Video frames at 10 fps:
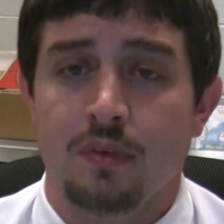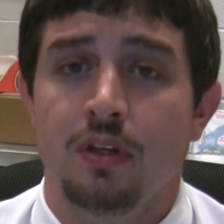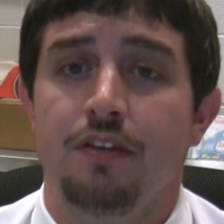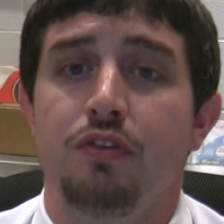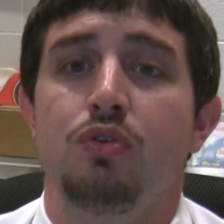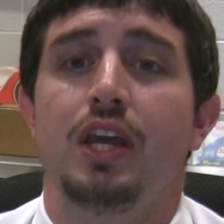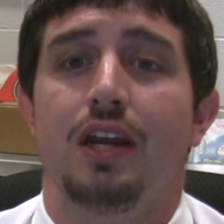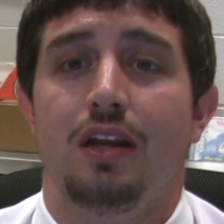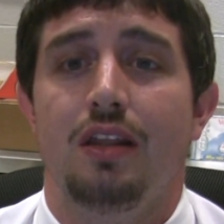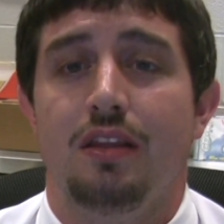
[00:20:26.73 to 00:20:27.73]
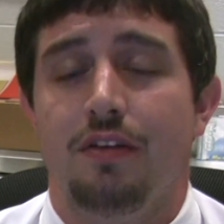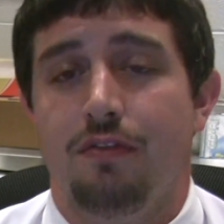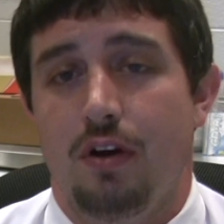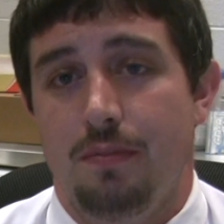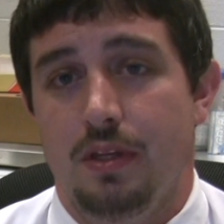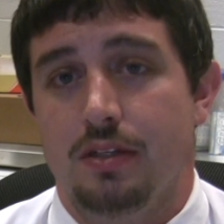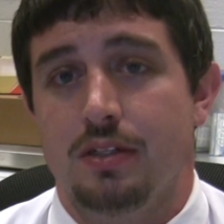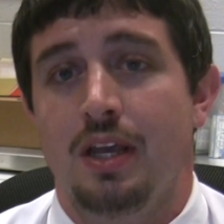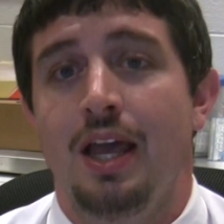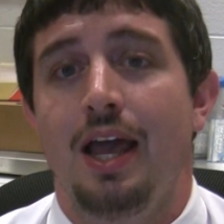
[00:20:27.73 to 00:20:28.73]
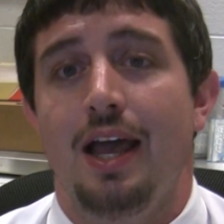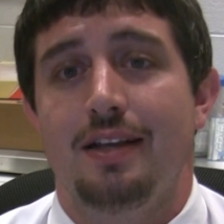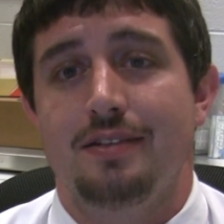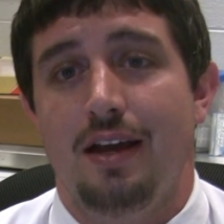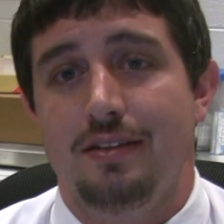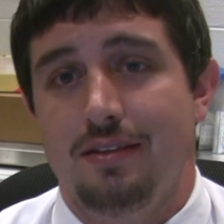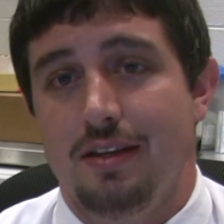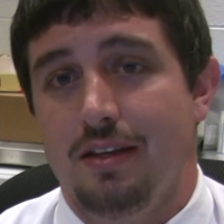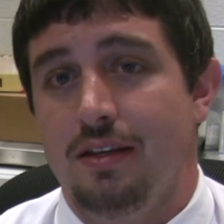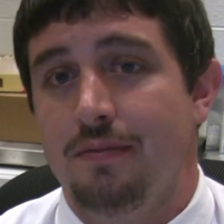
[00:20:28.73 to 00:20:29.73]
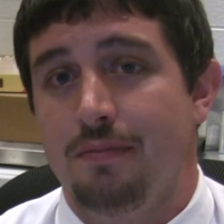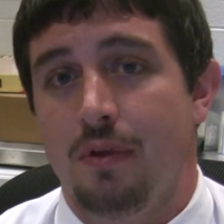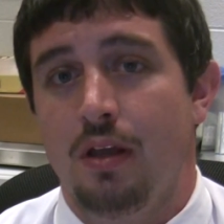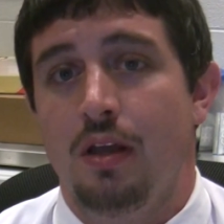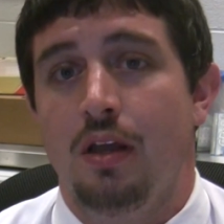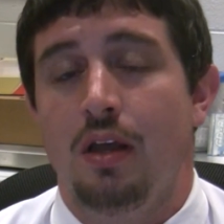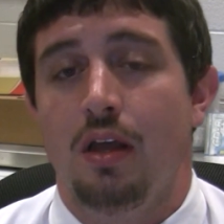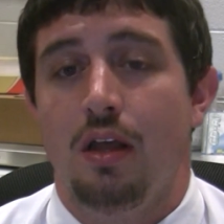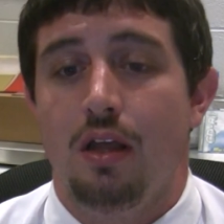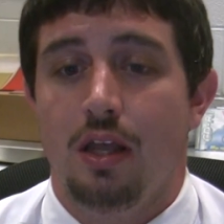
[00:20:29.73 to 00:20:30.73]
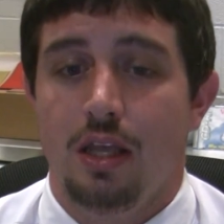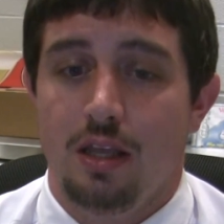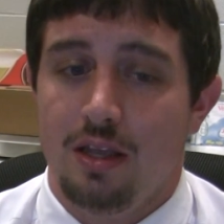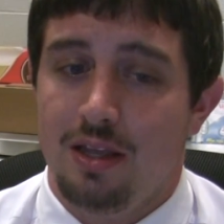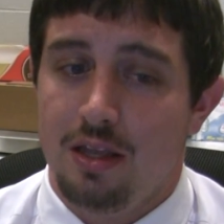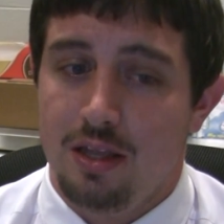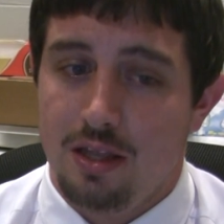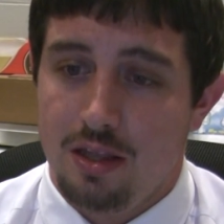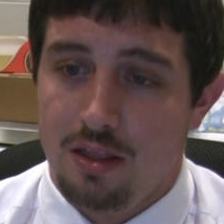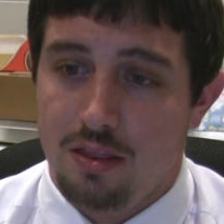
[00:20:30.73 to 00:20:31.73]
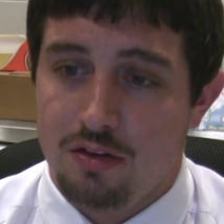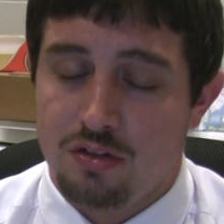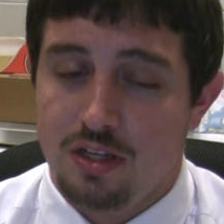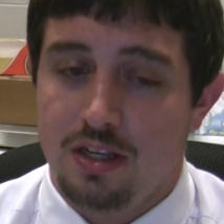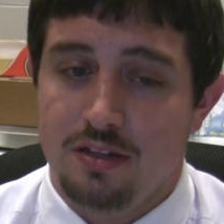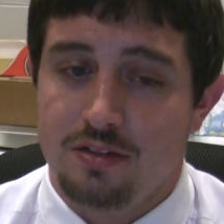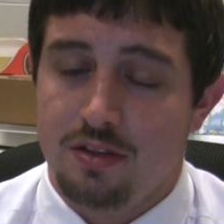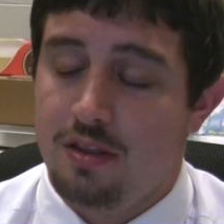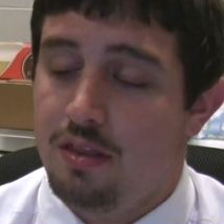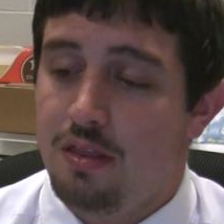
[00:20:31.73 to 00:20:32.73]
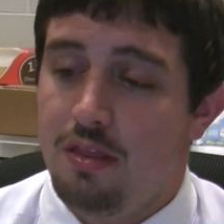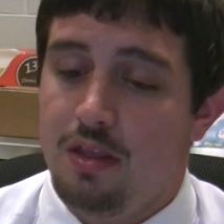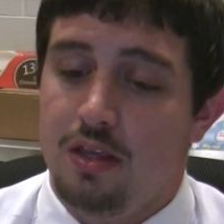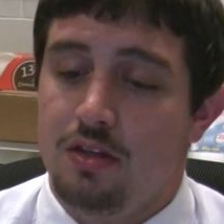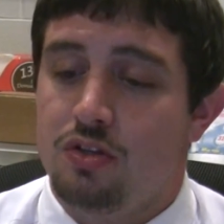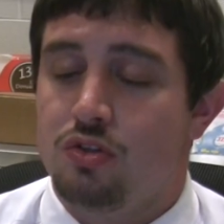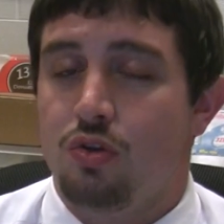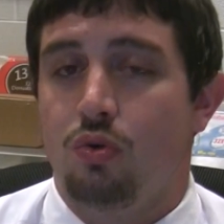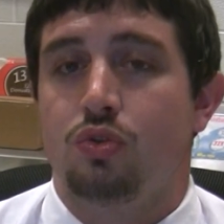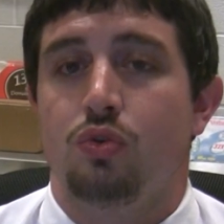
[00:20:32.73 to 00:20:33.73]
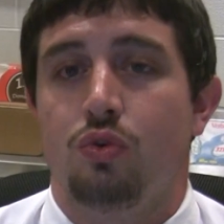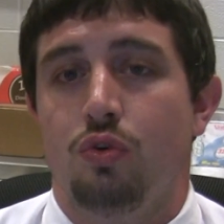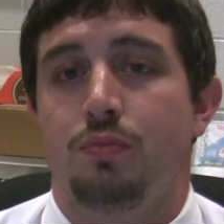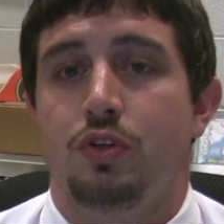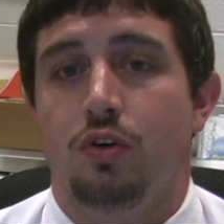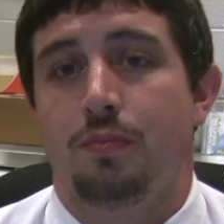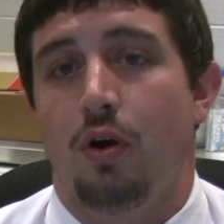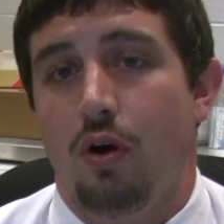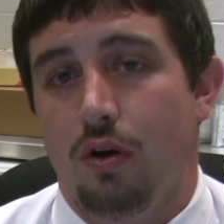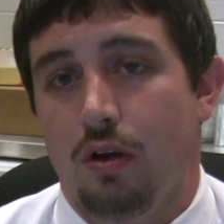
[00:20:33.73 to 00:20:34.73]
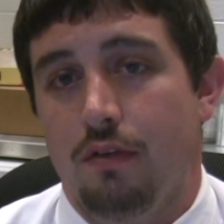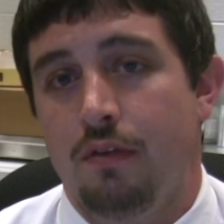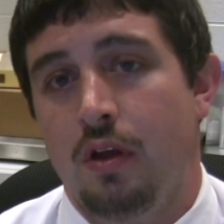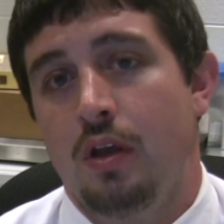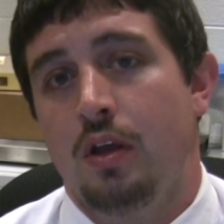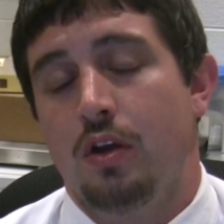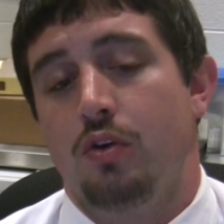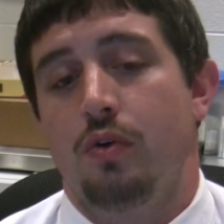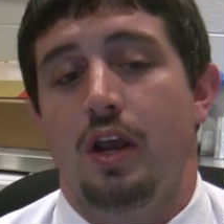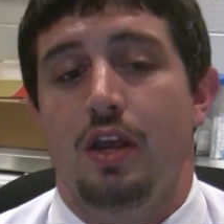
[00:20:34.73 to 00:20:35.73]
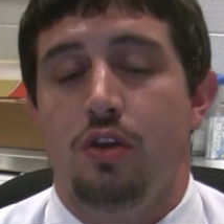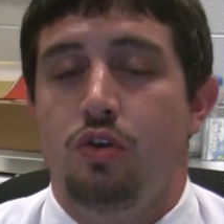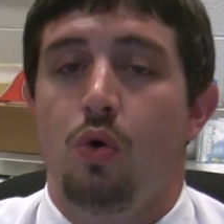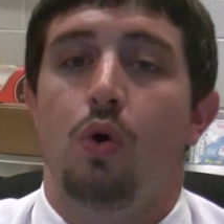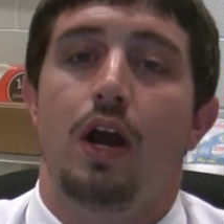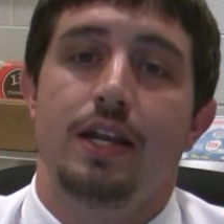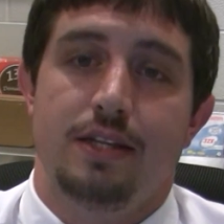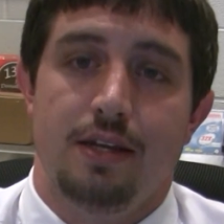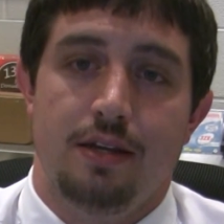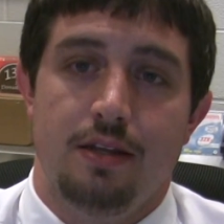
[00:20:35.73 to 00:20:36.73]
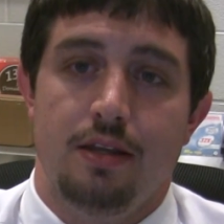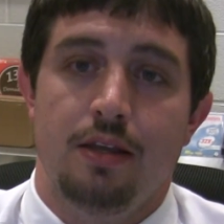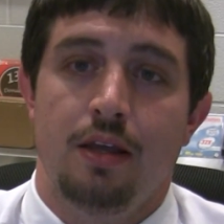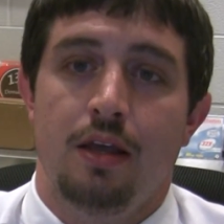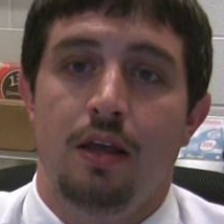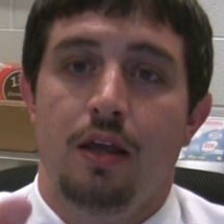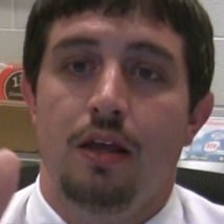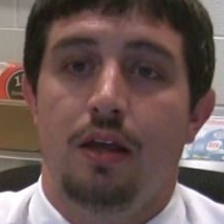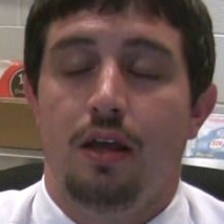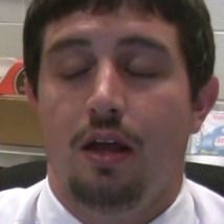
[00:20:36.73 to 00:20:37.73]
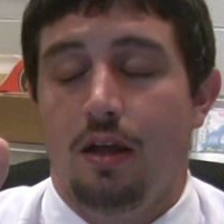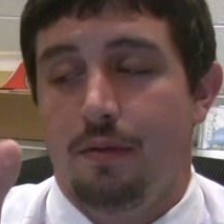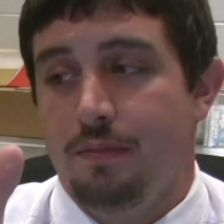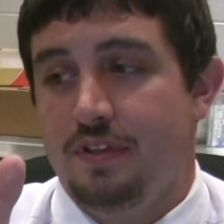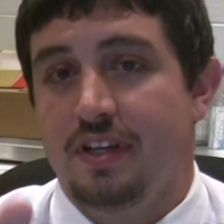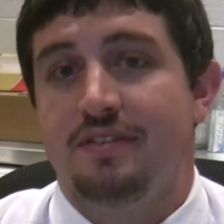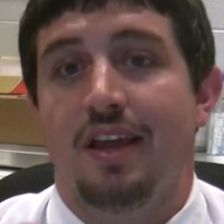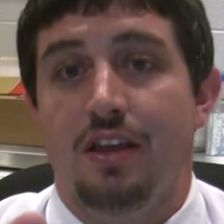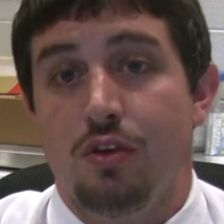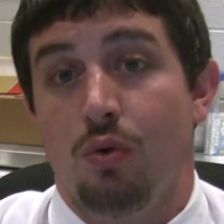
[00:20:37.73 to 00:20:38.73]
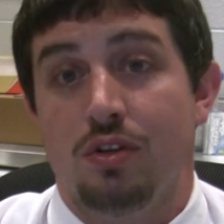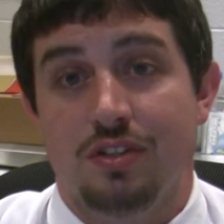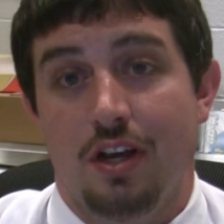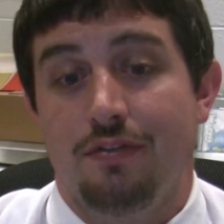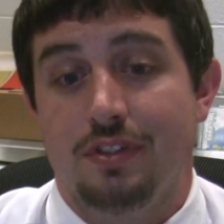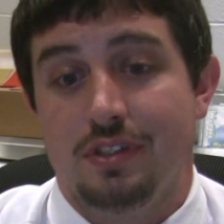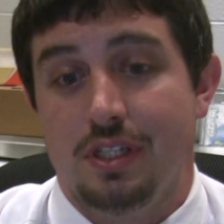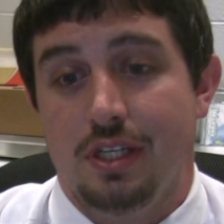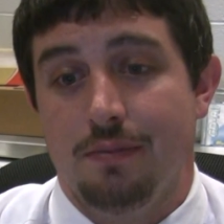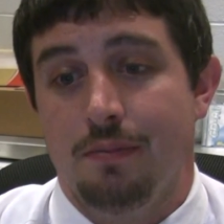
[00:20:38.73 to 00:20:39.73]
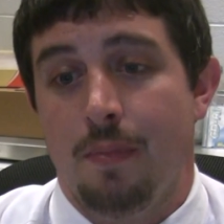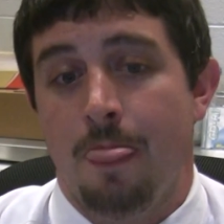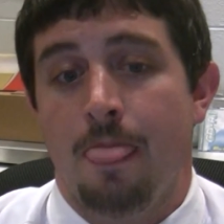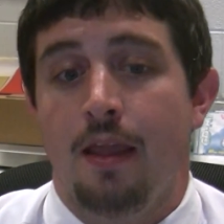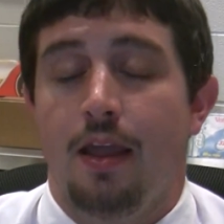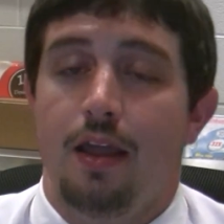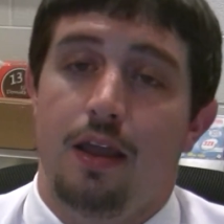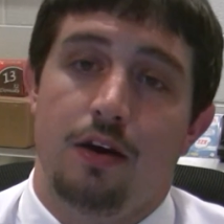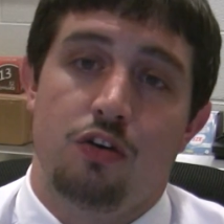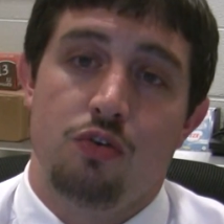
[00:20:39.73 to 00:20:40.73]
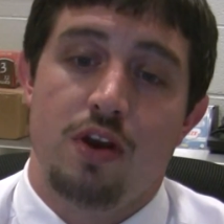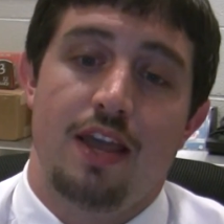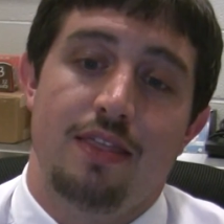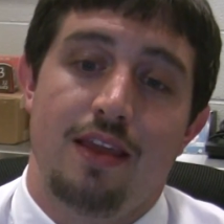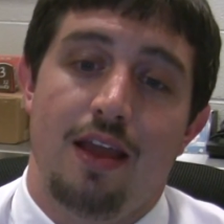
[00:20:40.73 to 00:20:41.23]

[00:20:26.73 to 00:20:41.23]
If you get anything from this, SIT this is the social groups you're a part of, create your identity, dictate your self-esteem, and create